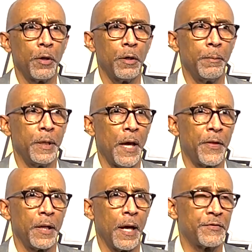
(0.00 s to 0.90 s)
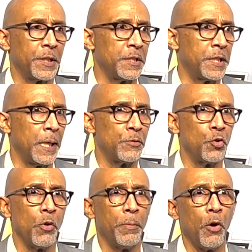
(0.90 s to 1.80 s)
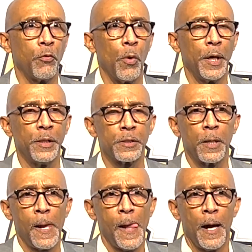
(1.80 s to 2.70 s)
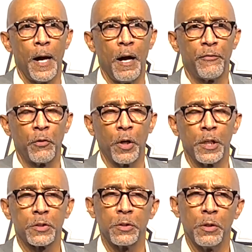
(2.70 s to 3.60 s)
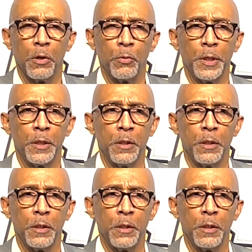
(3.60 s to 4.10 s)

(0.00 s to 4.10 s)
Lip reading: I mean, I think I've seen teams do it both ways. For us, we